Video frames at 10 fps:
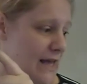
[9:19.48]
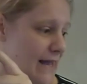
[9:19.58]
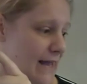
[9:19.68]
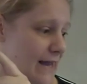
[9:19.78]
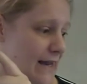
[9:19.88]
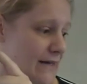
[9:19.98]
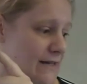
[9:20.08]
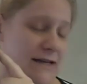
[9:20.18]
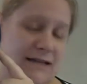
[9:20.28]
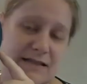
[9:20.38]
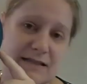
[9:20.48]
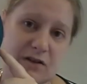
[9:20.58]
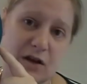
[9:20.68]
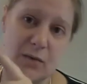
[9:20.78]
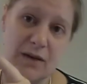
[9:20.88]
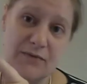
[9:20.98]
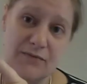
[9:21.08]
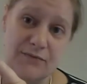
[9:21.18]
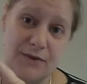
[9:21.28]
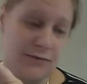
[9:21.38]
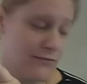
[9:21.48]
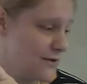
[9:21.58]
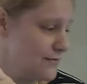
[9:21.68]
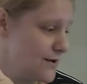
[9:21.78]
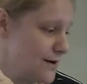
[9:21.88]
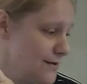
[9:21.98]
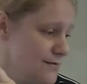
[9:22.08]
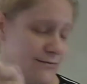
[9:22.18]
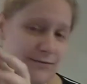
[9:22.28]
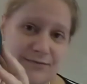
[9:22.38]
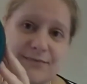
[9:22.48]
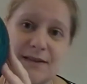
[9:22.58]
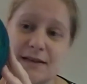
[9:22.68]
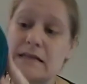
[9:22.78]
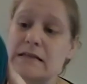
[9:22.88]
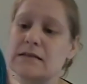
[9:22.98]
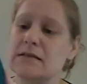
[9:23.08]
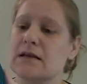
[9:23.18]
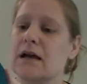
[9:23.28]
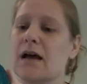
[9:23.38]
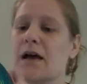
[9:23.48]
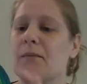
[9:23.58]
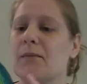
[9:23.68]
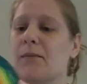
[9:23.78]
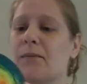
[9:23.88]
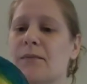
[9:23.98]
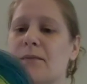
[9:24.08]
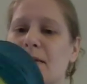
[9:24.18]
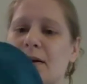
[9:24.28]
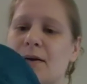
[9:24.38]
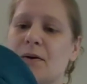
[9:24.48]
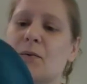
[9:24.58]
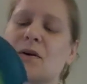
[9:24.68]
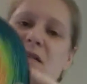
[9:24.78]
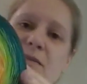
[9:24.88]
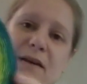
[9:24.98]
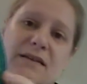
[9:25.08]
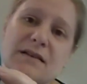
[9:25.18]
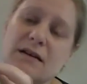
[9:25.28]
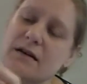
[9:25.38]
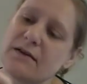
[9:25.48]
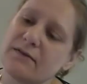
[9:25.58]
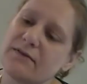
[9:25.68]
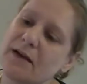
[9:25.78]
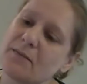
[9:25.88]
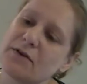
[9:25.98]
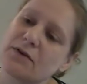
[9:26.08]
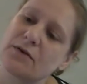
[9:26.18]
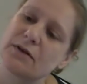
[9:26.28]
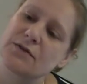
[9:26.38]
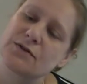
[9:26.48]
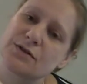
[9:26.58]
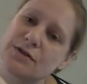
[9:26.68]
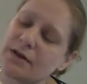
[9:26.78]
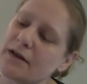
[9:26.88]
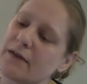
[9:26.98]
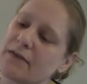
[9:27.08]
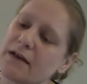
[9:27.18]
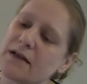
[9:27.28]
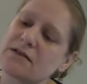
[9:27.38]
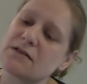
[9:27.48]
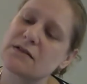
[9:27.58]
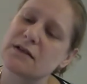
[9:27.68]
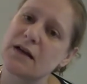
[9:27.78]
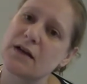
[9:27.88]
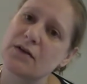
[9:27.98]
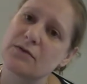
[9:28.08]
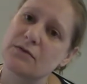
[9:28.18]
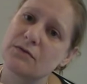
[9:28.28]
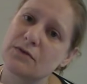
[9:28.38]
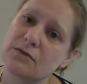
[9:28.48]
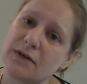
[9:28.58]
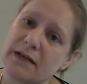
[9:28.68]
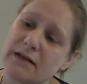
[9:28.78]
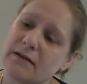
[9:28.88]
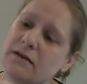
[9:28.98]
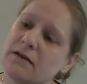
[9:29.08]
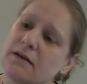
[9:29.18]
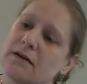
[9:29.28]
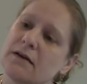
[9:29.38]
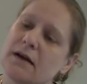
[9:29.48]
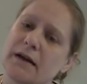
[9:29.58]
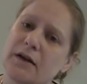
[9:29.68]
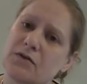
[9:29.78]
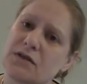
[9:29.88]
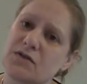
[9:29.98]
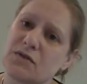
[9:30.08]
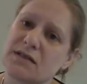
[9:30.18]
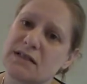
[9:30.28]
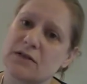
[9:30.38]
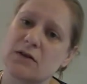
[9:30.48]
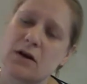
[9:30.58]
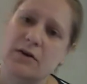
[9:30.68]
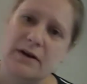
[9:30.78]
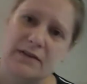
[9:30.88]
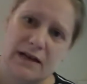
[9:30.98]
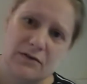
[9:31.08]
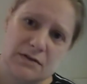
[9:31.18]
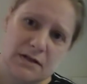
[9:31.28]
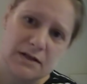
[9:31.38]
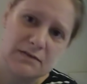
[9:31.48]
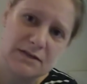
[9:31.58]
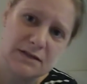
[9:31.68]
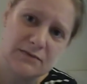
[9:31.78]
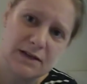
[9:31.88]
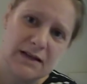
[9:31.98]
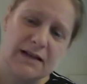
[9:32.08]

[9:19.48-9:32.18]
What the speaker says: and it's colorway 55, yes, which is basically vibrant orange, then it's yellow, green, and it goes into a teal color at the outside. See if I can